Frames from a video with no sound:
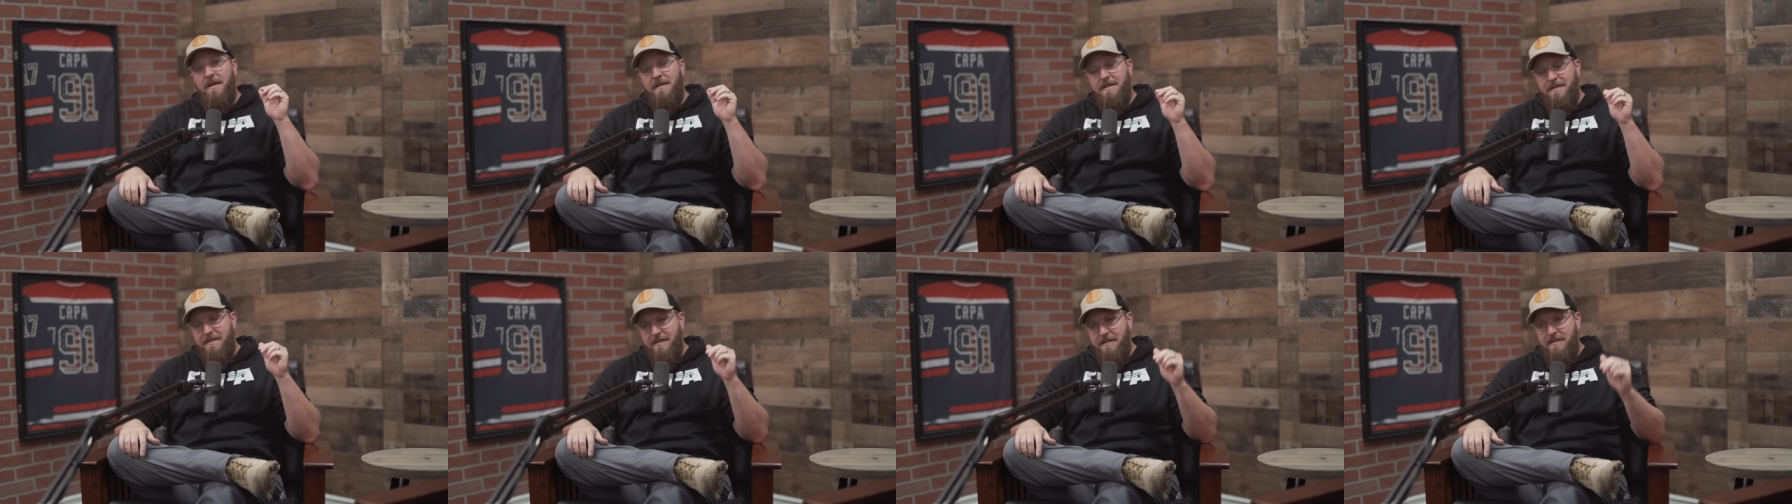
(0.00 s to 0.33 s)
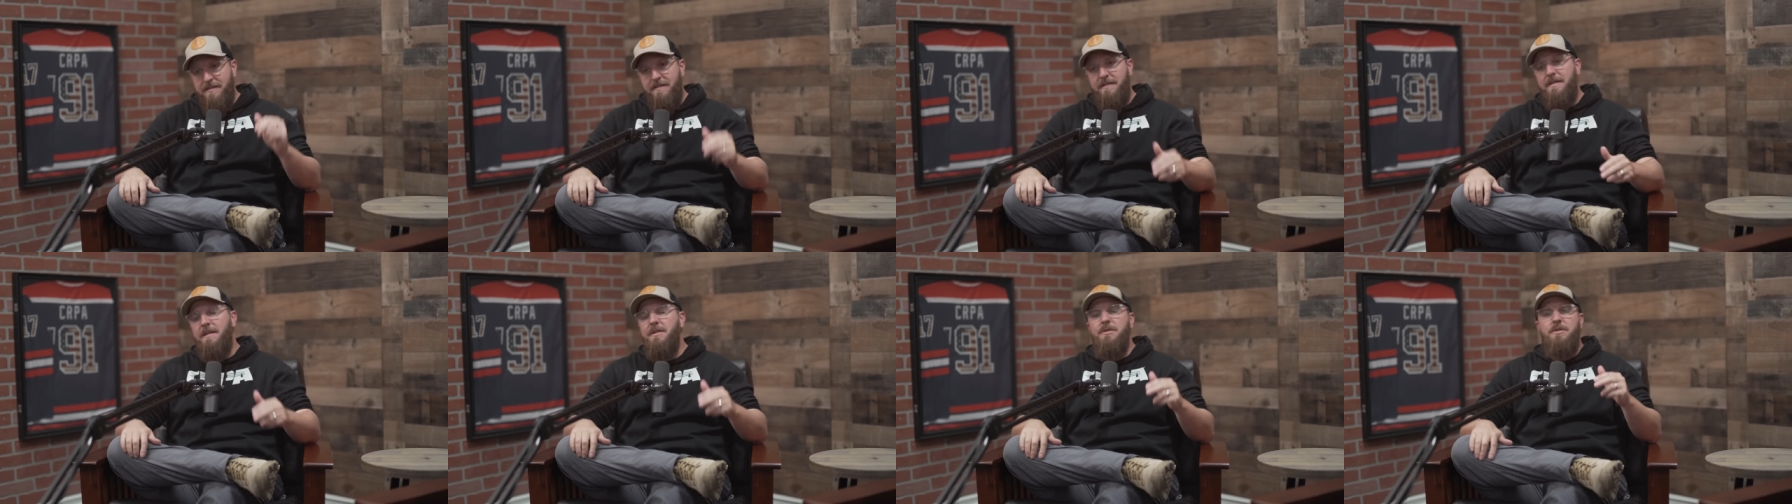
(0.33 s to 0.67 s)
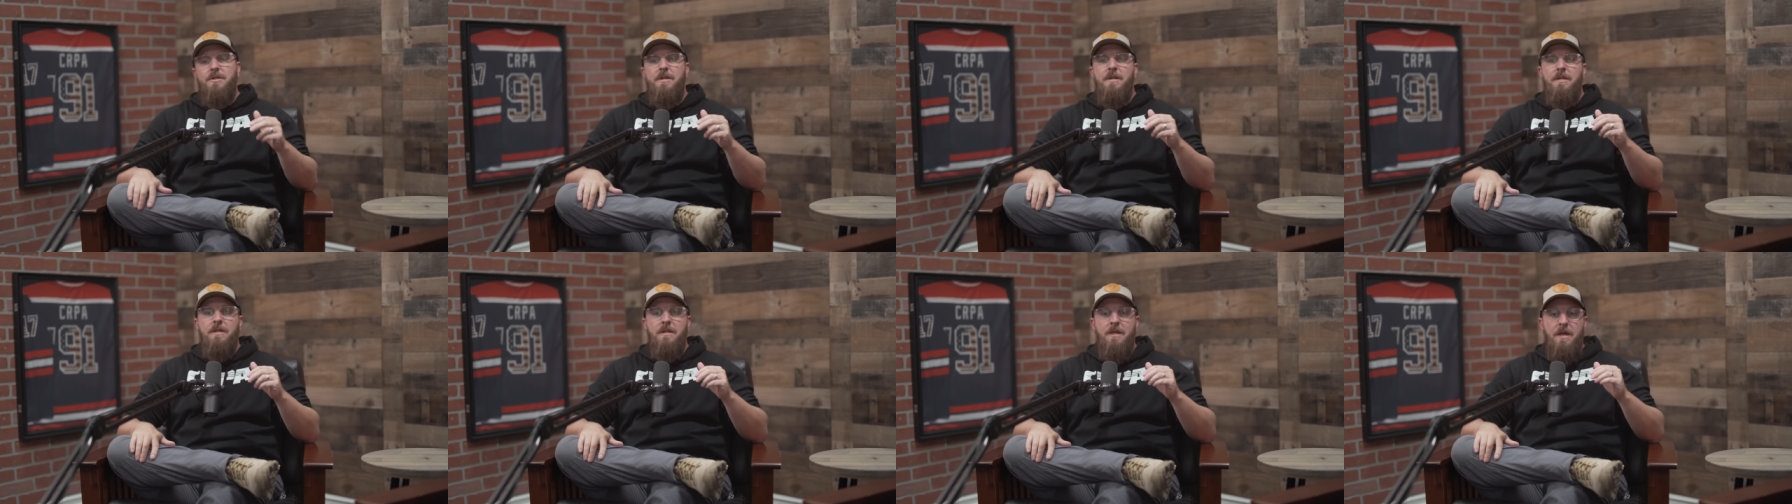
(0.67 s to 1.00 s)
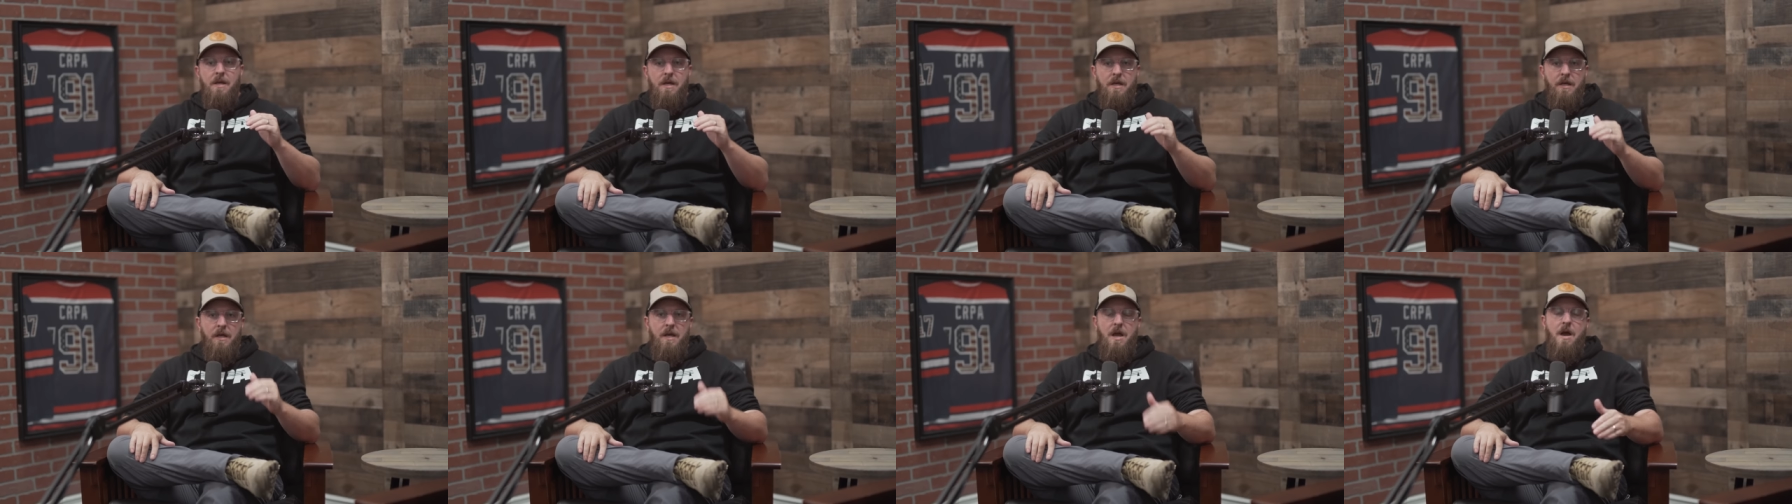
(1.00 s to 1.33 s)
decision
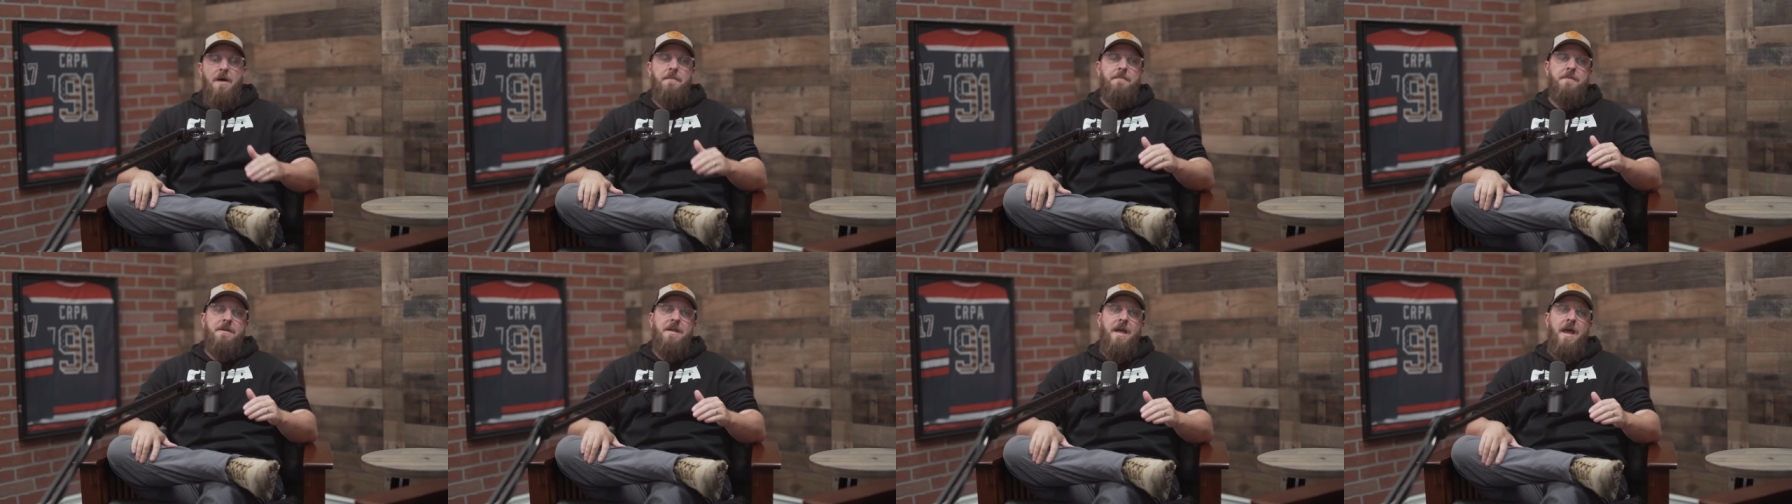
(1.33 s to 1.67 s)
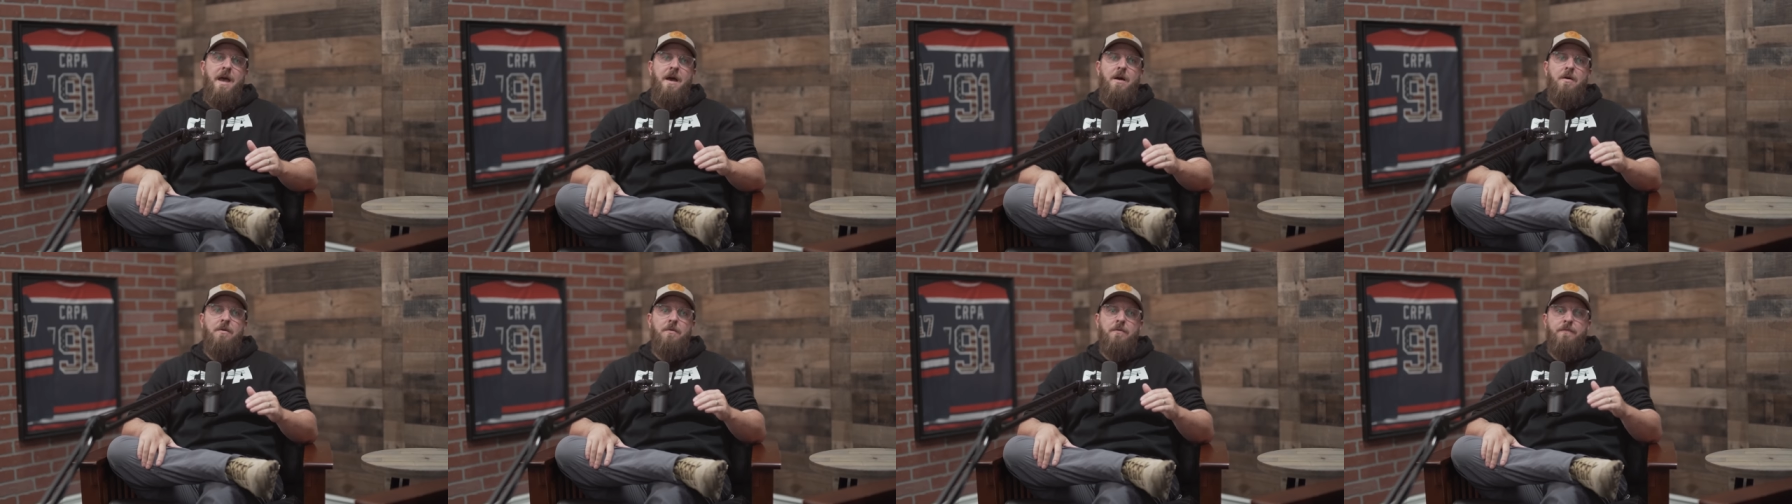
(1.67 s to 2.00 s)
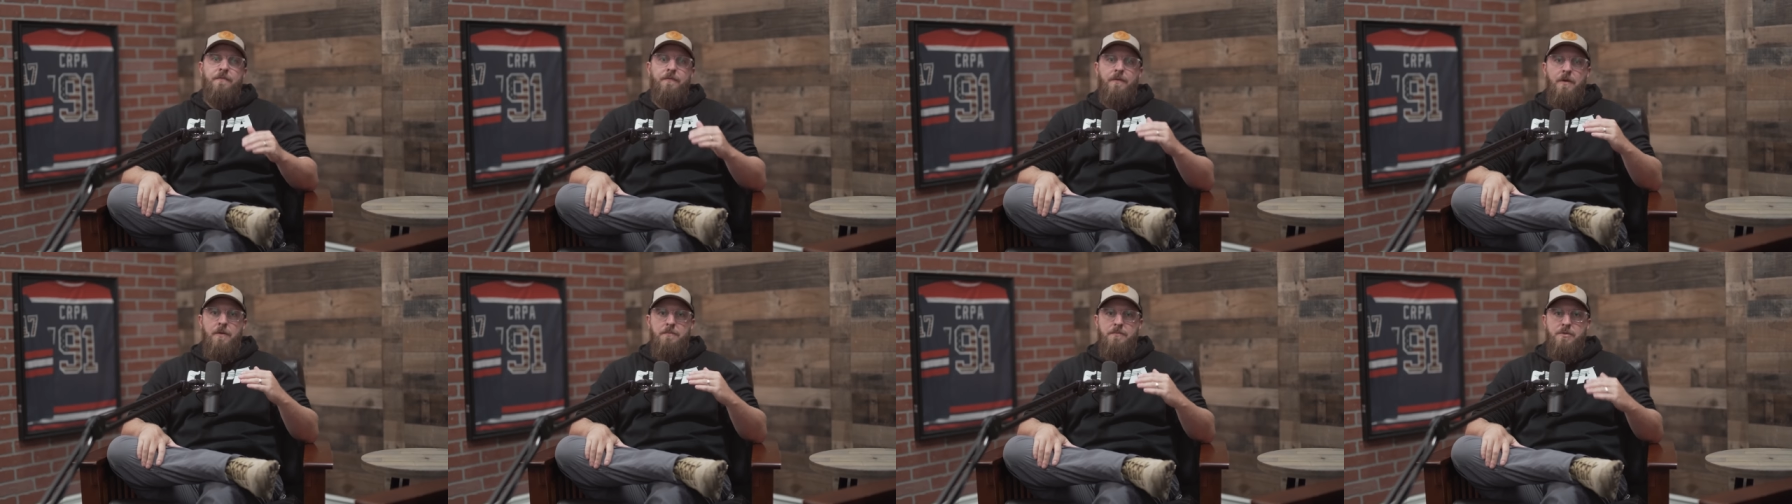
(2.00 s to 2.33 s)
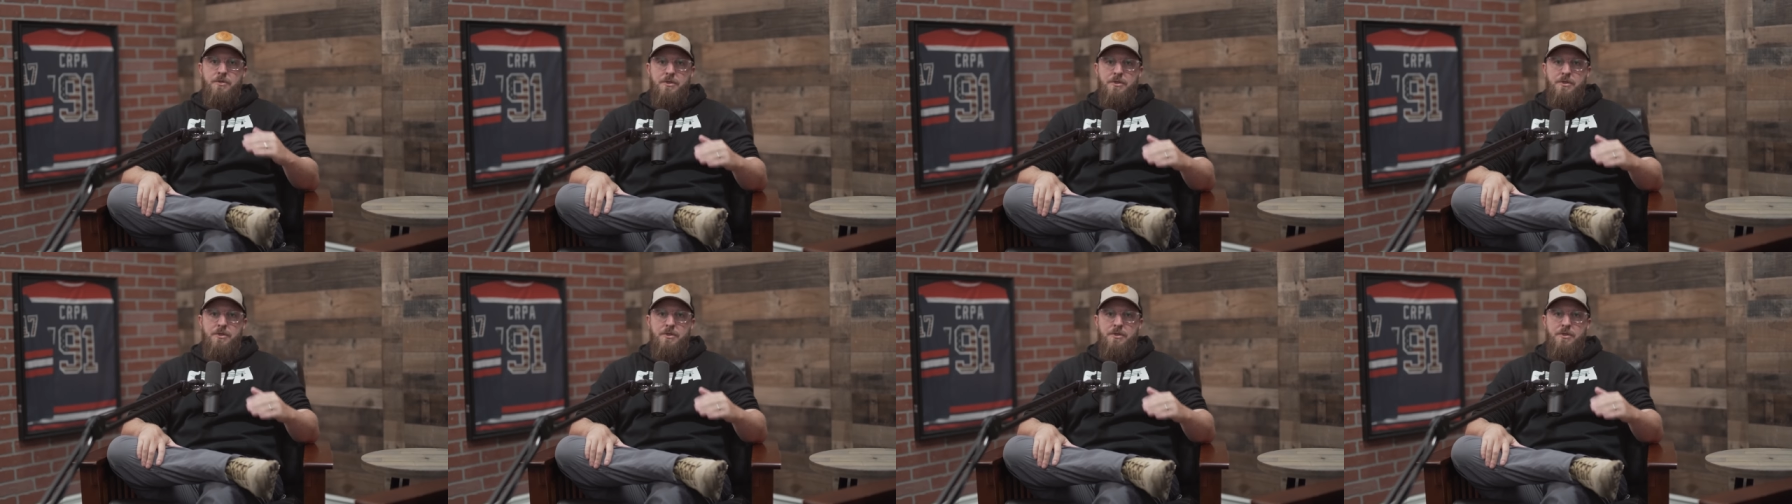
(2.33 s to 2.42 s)
come down from